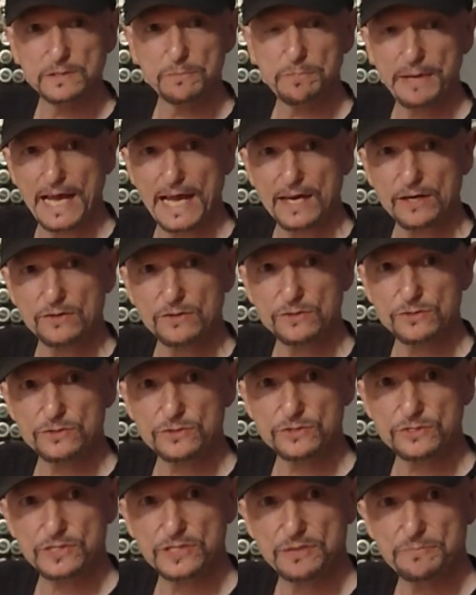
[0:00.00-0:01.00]
panels
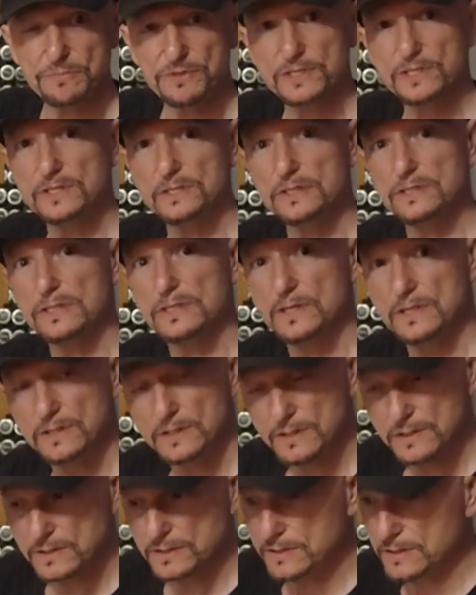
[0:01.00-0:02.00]
or something.
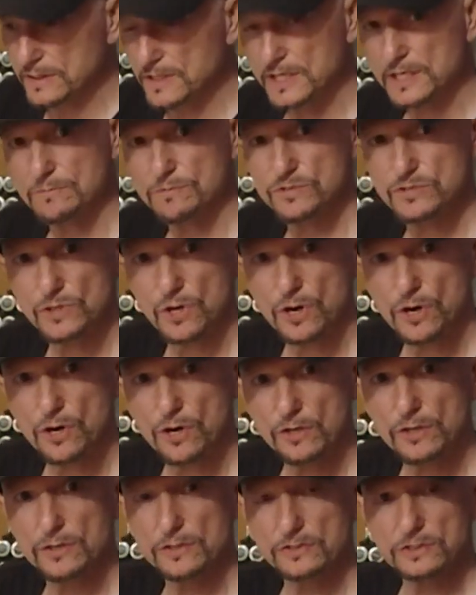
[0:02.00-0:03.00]
Get them
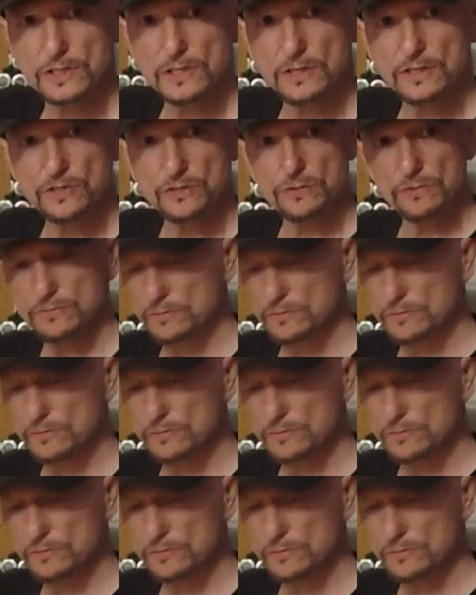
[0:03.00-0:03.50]
started. See,